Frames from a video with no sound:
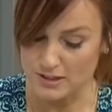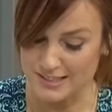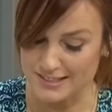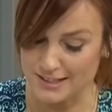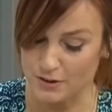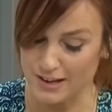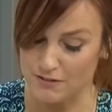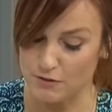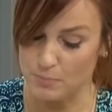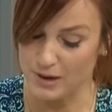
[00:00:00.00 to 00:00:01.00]
to ask, is it
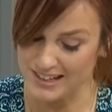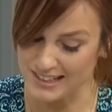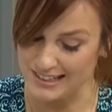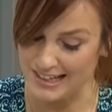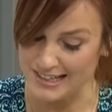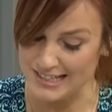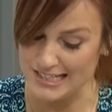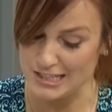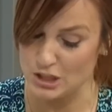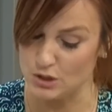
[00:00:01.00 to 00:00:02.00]
OK for pregnant
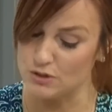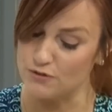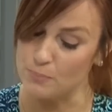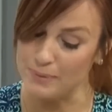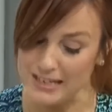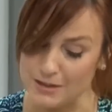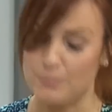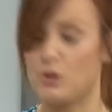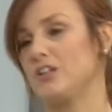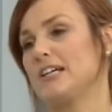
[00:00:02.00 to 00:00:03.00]
ladies to use Verbena
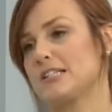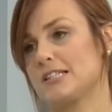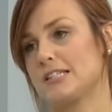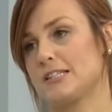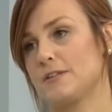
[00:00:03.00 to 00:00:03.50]
products?